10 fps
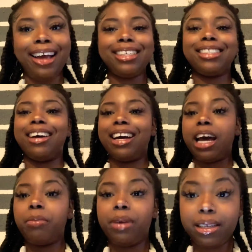so I got
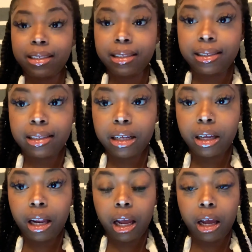to be consistent.
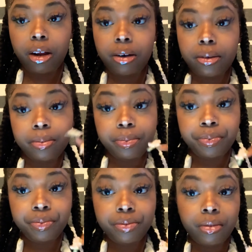And
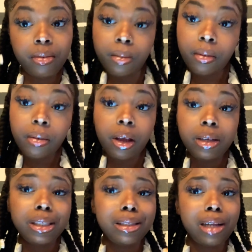
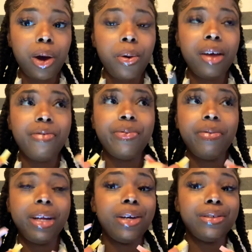just know if the
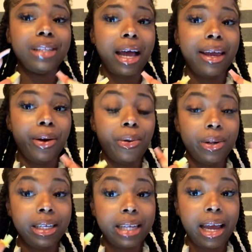video's not here on
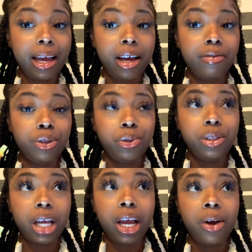the day of
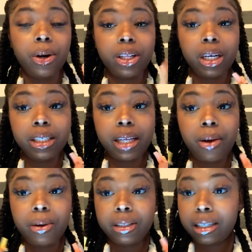Tuesday or Thursday
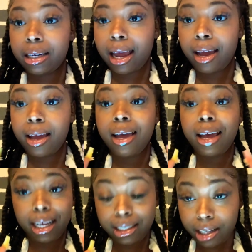or Sunday,
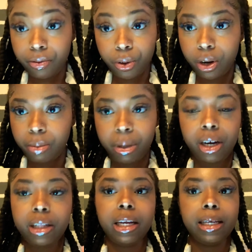it's definitely going to be here
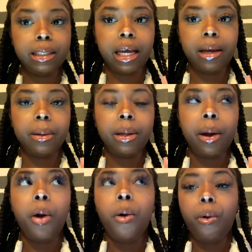the next day
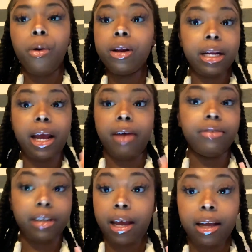or the day
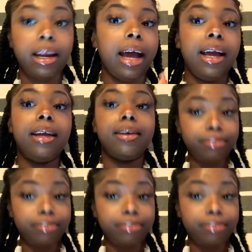after that. Like,